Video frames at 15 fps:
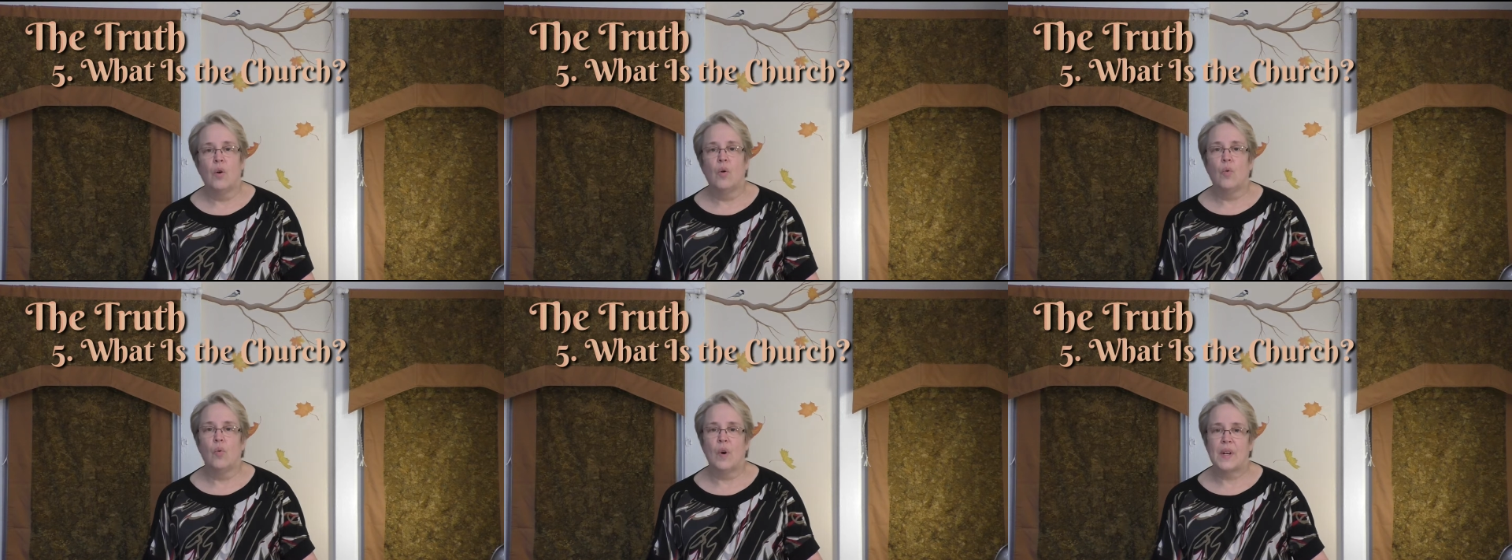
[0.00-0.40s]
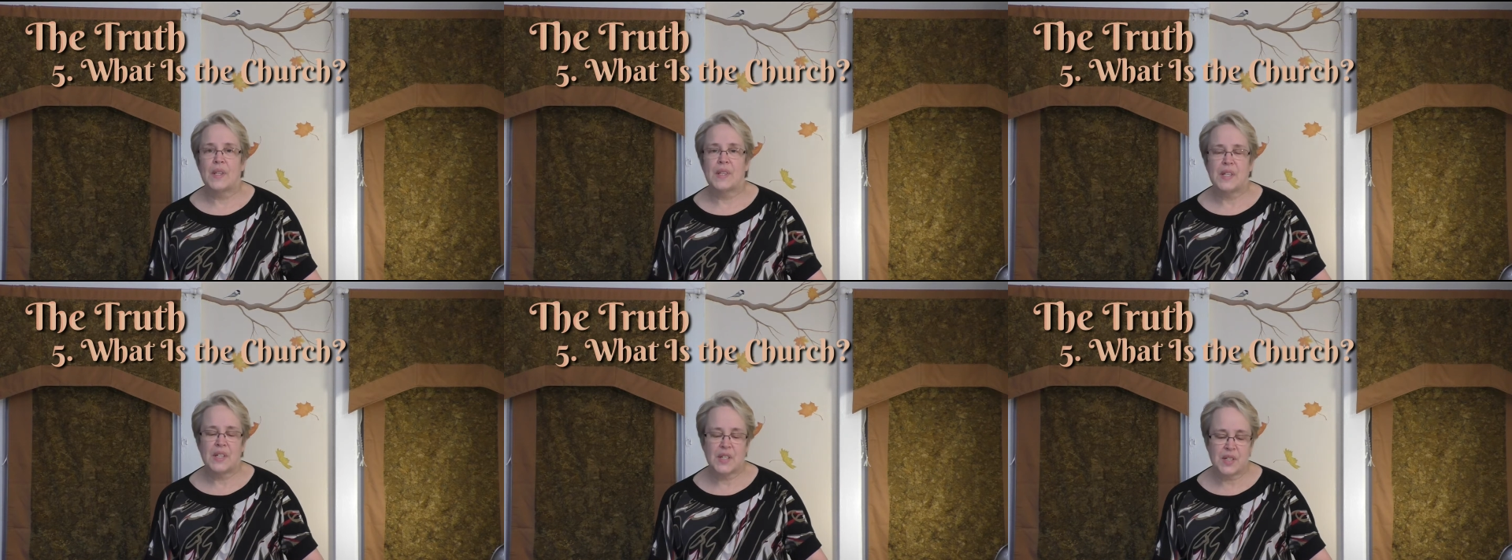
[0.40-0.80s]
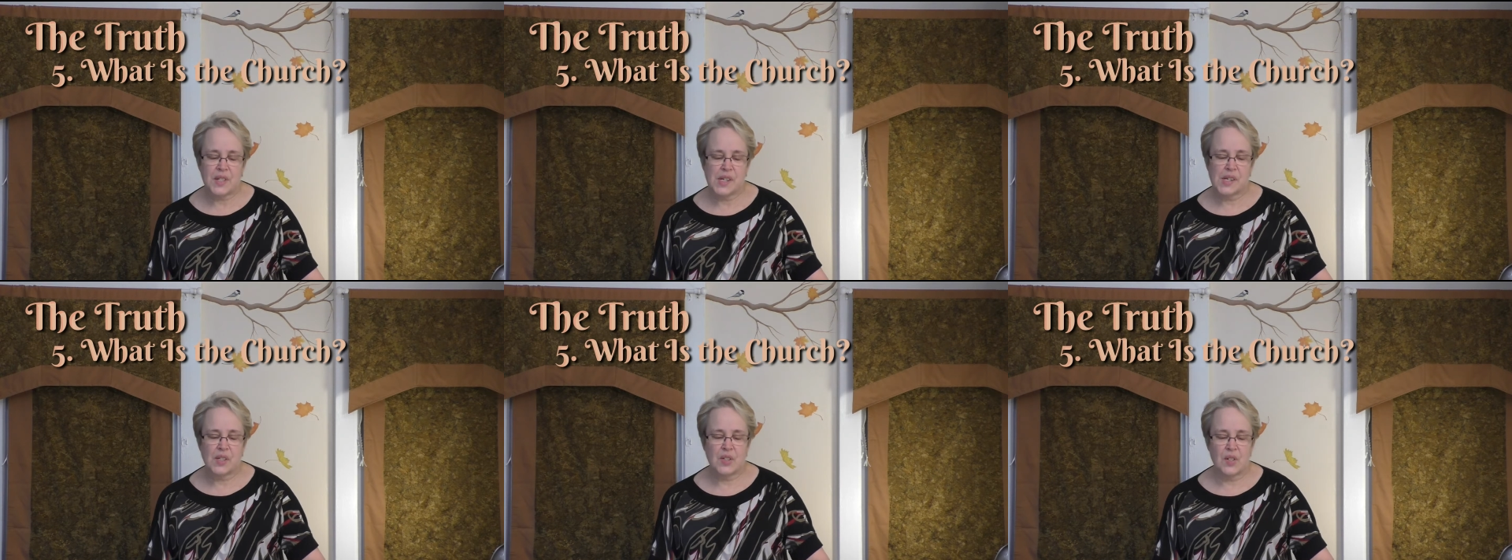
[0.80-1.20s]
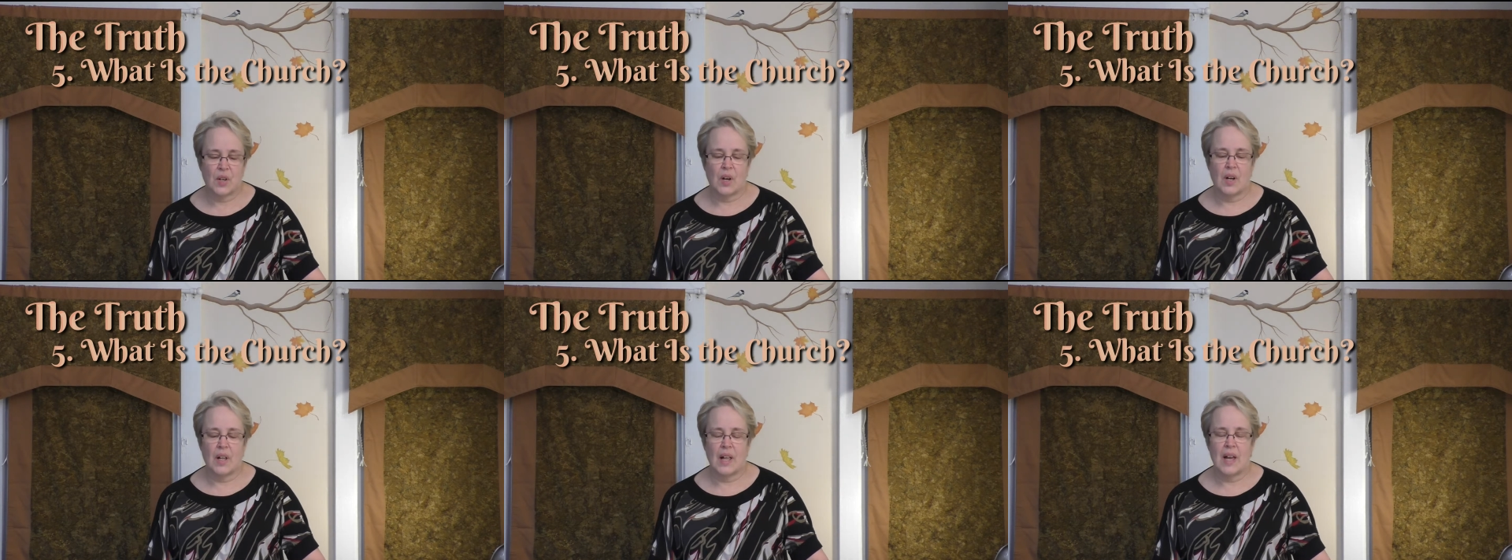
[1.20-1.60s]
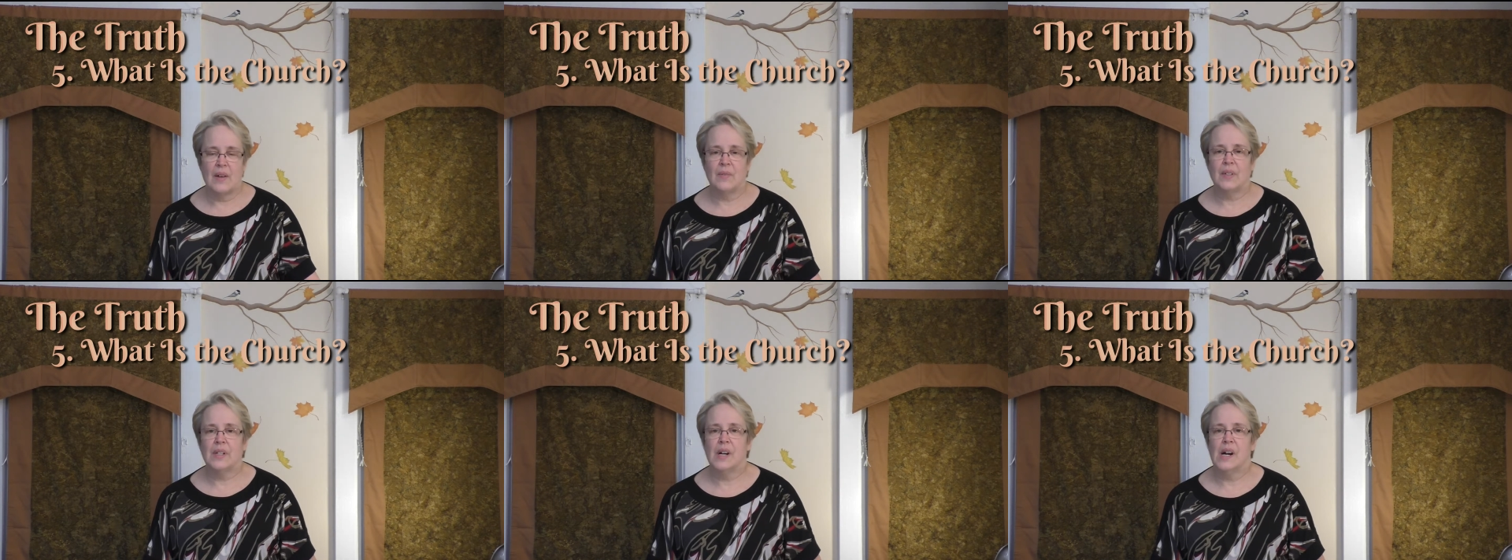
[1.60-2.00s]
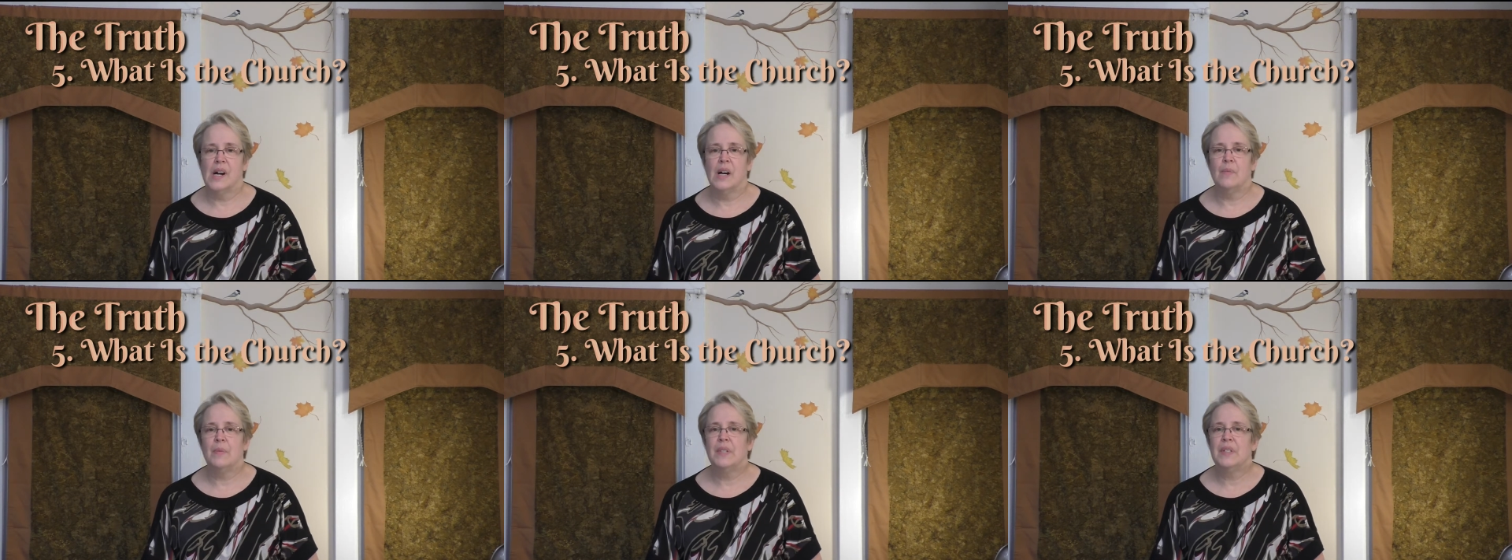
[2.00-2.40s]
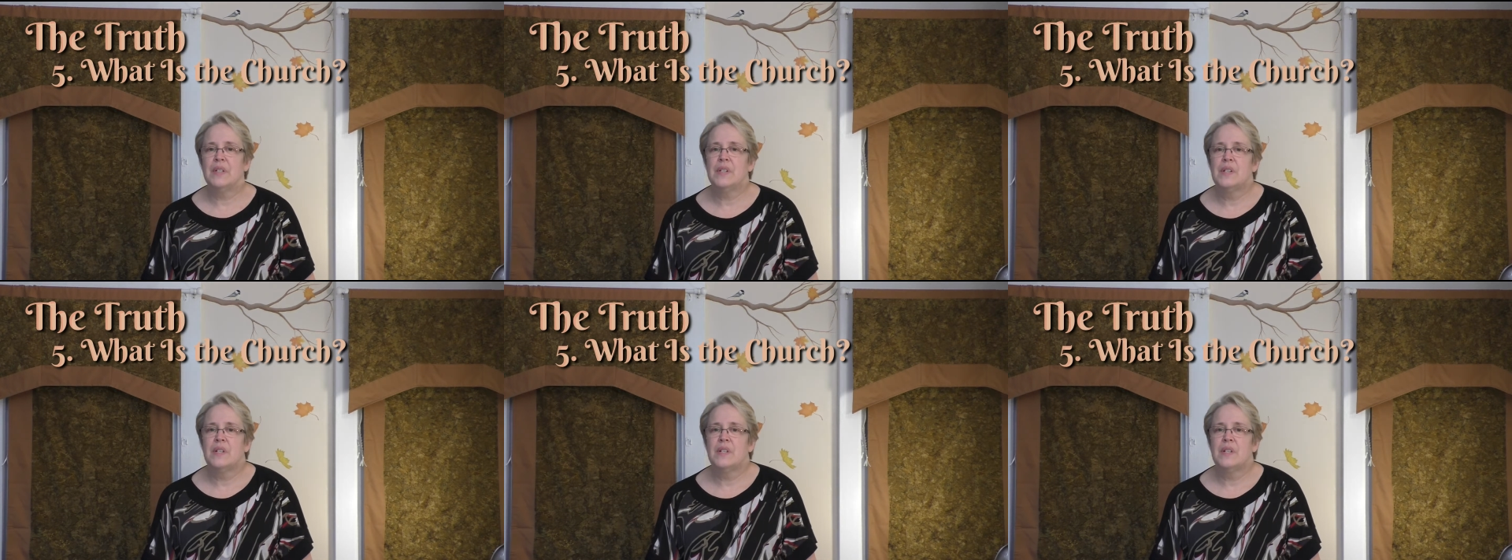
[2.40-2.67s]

What do these things all have in common?